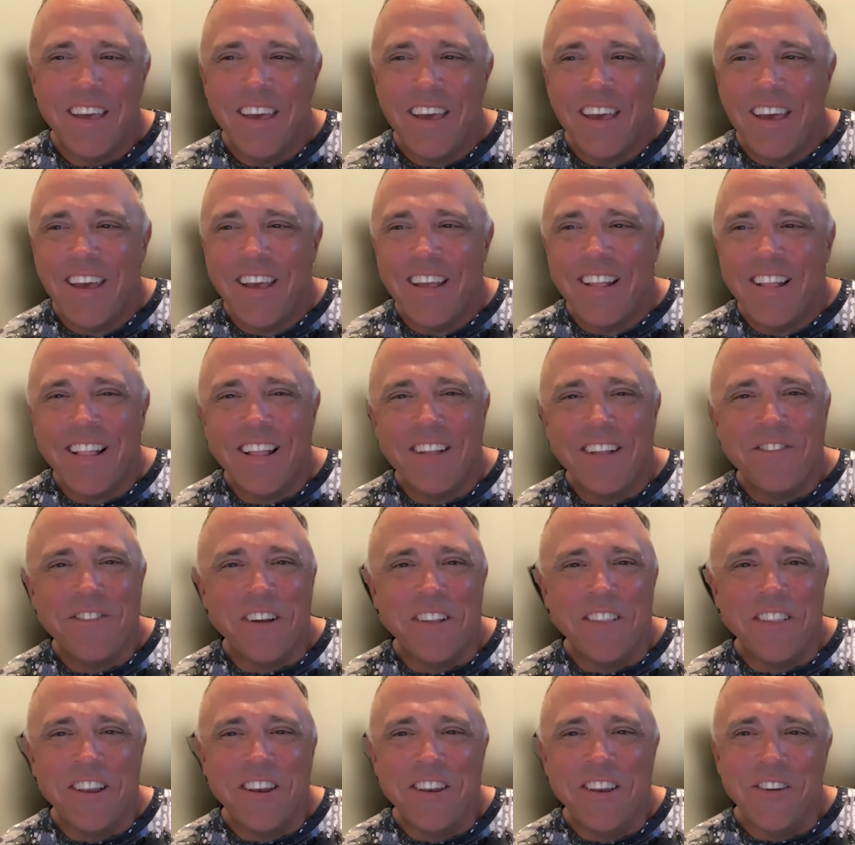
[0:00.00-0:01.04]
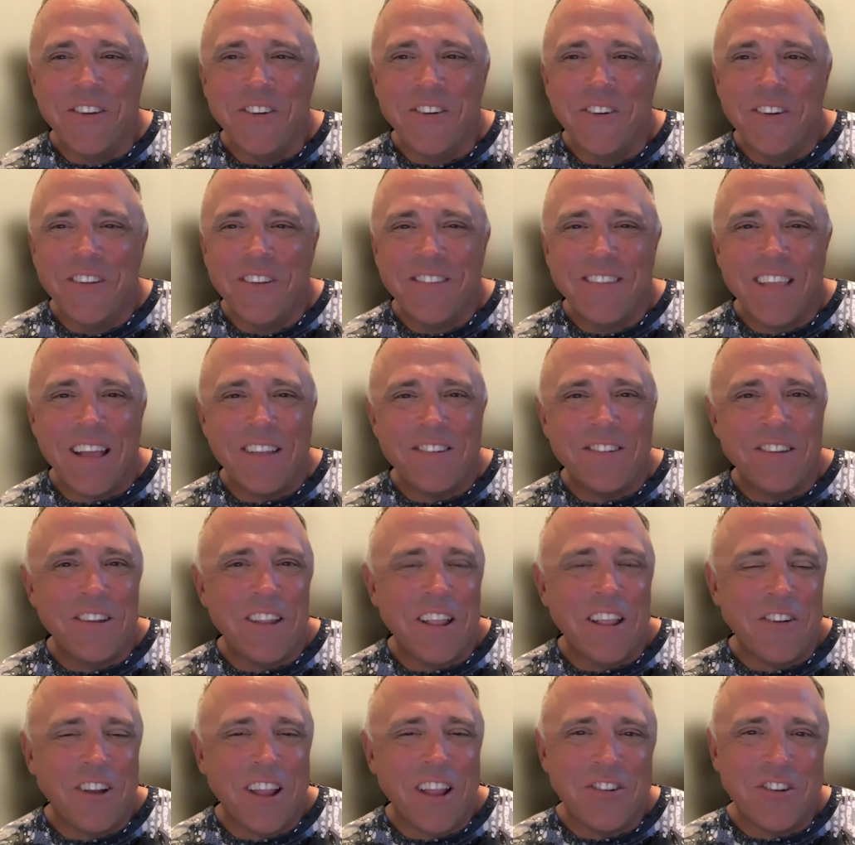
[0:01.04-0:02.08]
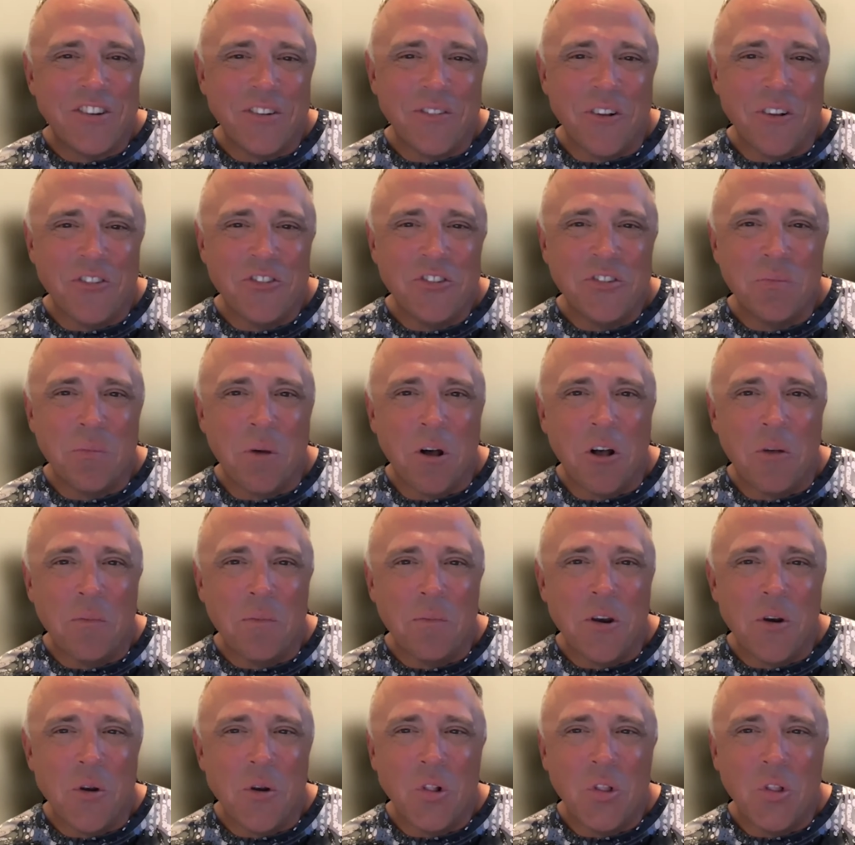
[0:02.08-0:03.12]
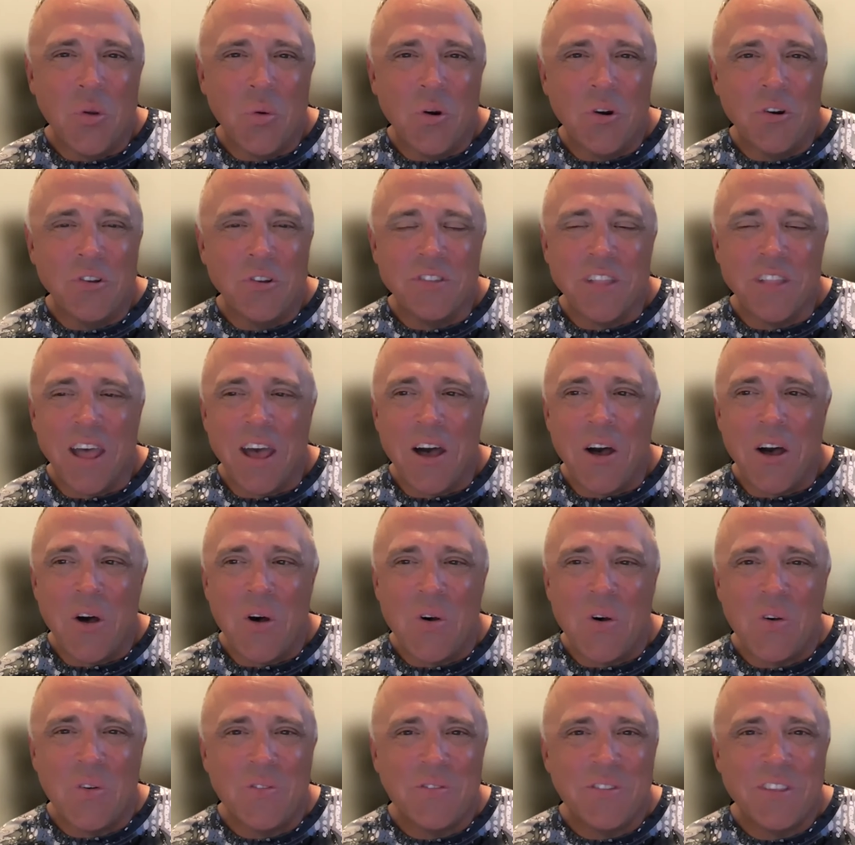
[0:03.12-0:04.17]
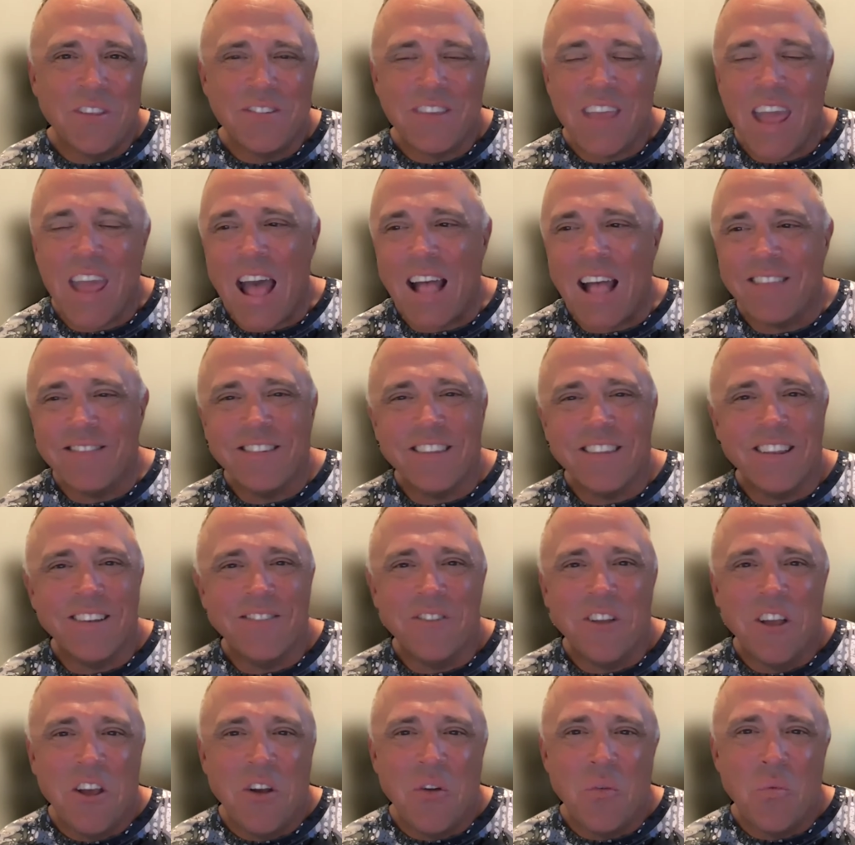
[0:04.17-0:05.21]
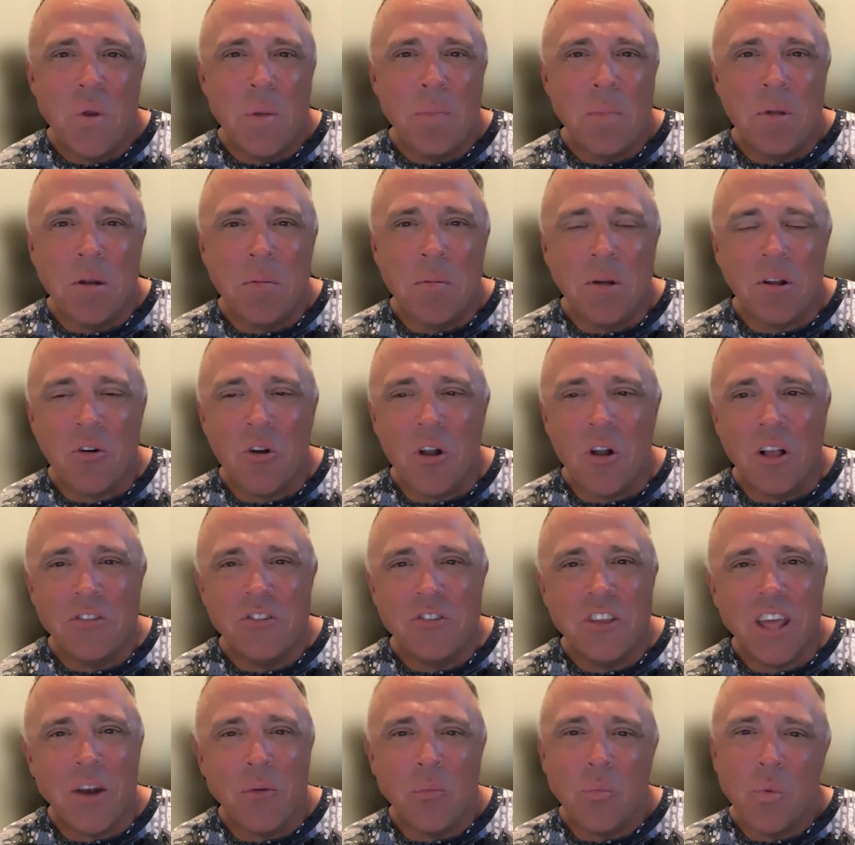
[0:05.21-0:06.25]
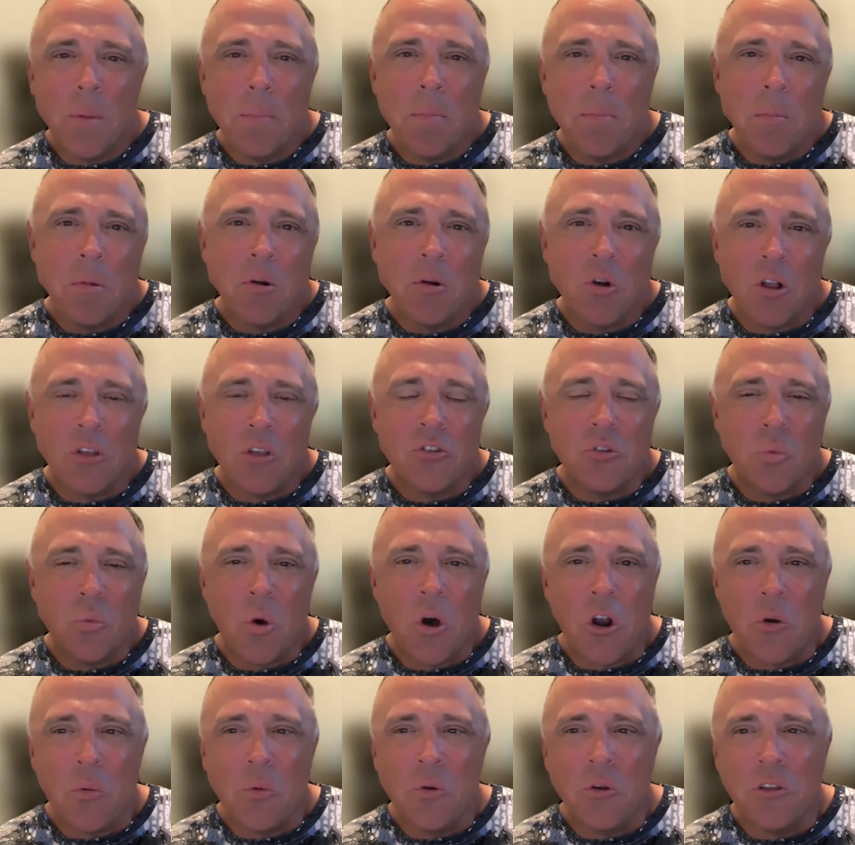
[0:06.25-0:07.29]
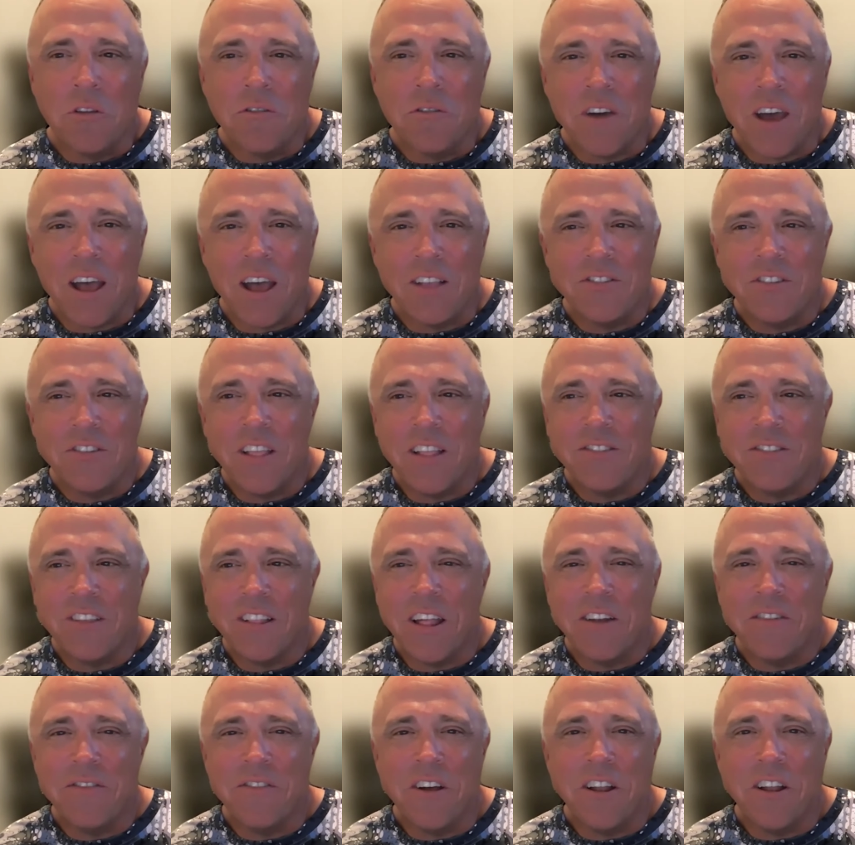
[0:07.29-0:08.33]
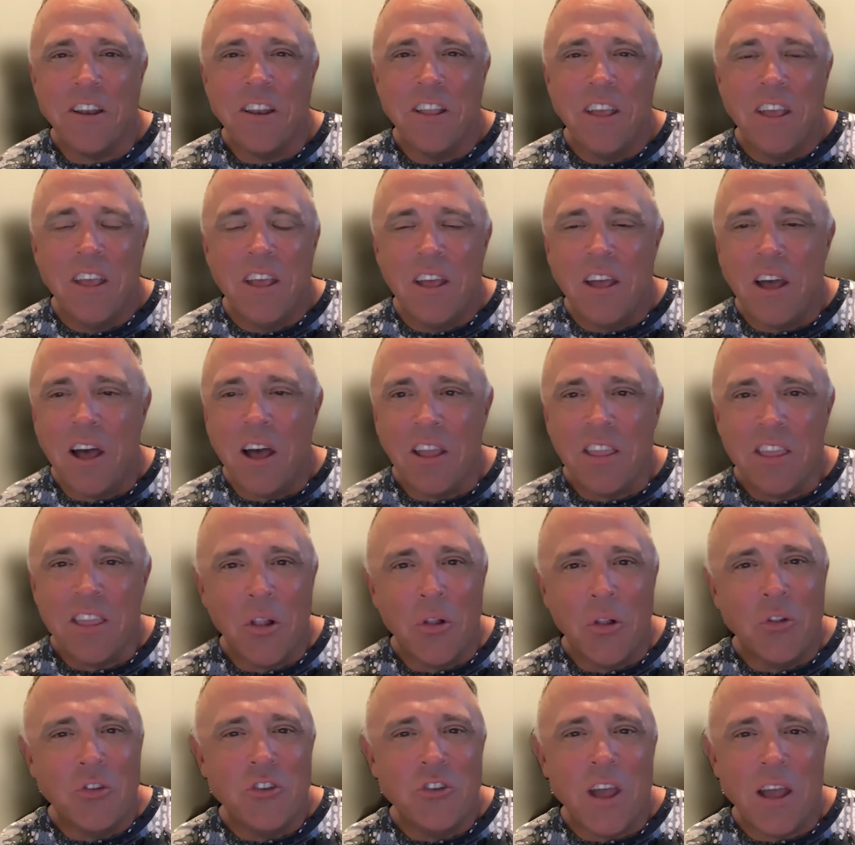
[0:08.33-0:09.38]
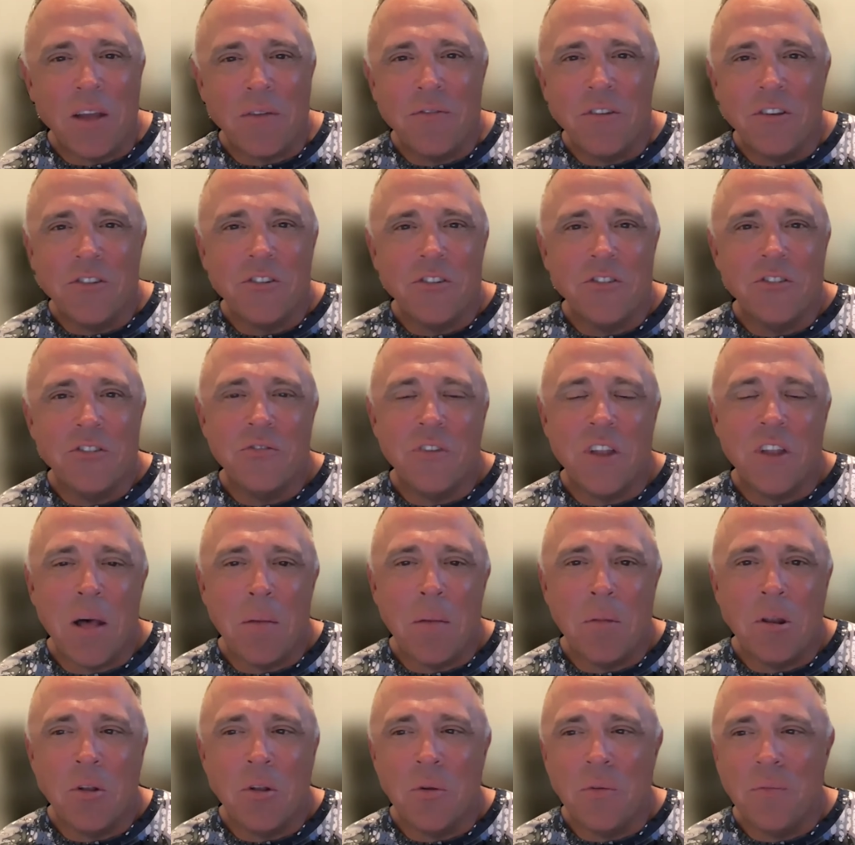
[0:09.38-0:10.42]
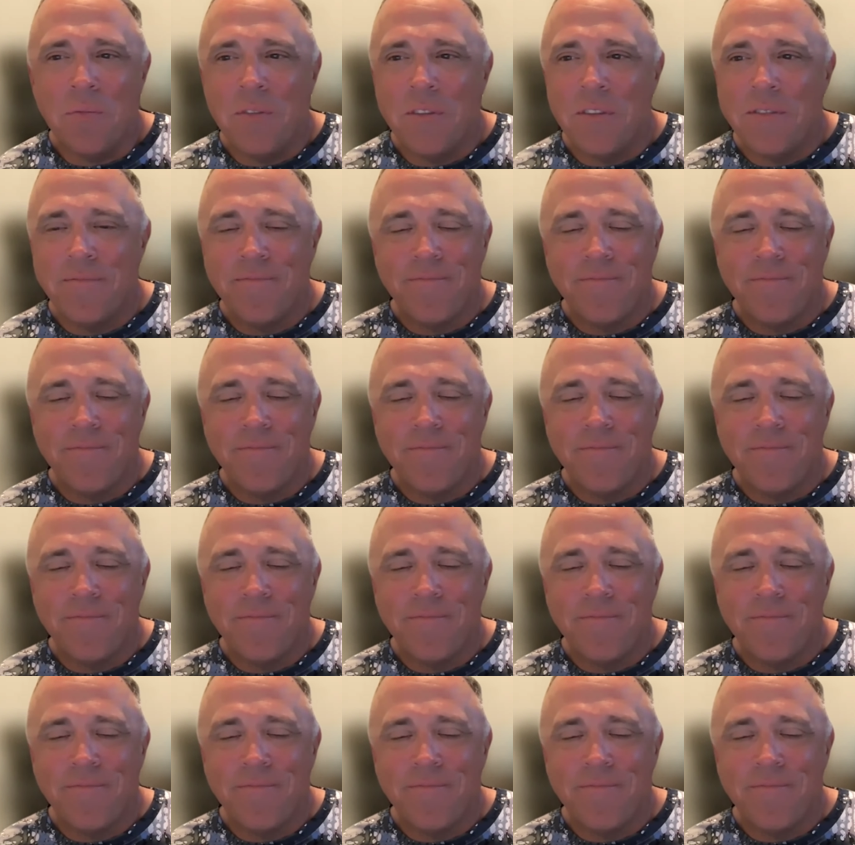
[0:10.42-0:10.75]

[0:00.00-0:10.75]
A lot of fun to do. They're catching them on small mirror lures now, just cast and ripping them across. You got to rip them across the water really fast, and that's a lot of fun. Yellow jack fishing's phenomenal.